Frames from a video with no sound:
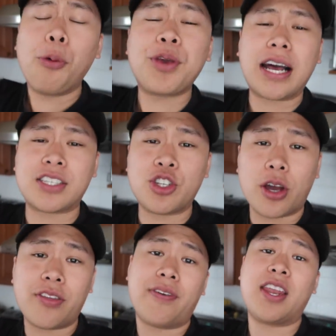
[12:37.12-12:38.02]
hope you guys
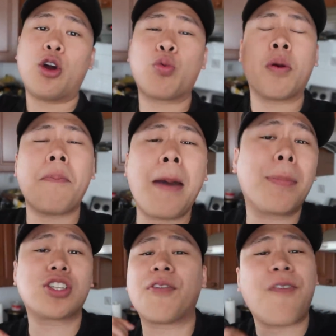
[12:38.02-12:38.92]
enjoyed the video.
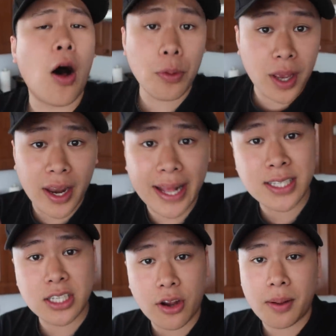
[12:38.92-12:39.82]
Remember to follow me on
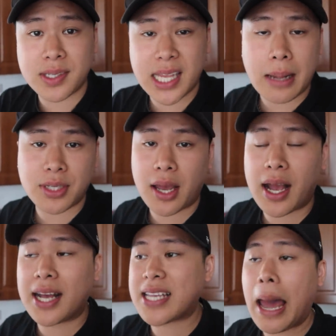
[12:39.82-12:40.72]
Instagram and Snapchat, guys.